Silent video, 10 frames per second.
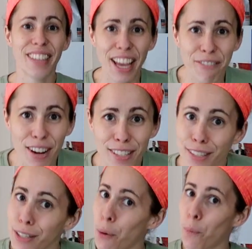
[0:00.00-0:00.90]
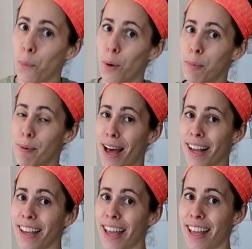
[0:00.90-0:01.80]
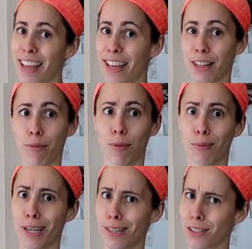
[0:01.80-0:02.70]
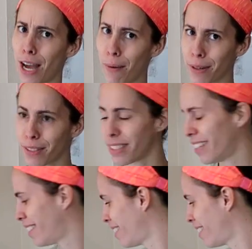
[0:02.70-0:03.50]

Okay, friends, we'll be back in 3-ish hours.